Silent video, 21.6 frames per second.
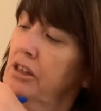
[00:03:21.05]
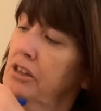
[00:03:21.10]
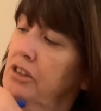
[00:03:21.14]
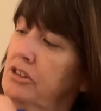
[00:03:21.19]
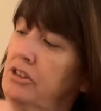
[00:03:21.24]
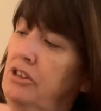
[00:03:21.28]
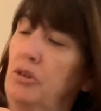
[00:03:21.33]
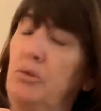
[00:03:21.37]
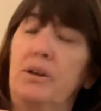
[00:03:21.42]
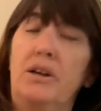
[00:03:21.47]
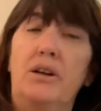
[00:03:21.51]

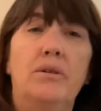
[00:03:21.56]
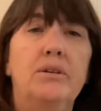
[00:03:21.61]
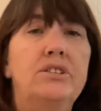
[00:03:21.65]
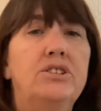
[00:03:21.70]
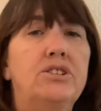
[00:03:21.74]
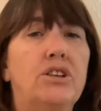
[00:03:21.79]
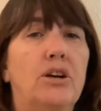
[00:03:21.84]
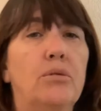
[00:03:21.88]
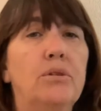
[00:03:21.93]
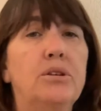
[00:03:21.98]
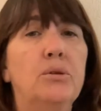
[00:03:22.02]
So we always
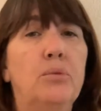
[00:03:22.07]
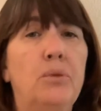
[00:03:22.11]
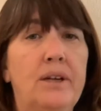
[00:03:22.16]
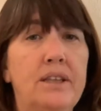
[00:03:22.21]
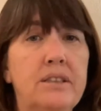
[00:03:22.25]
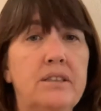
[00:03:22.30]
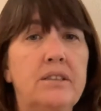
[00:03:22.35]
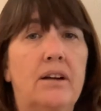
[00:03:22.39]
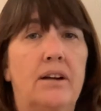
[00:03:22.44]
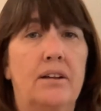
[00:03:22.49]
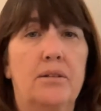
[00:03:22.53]
start with the
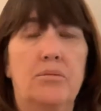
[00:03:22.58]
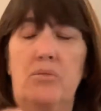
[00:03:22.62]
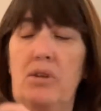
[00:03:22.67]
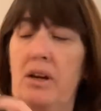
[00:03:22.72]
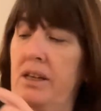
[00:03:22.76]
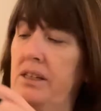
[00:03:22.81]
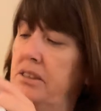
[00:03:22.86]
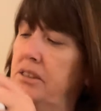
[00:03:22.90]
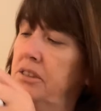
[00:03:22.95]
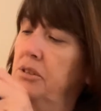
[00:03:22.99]
ones column, right?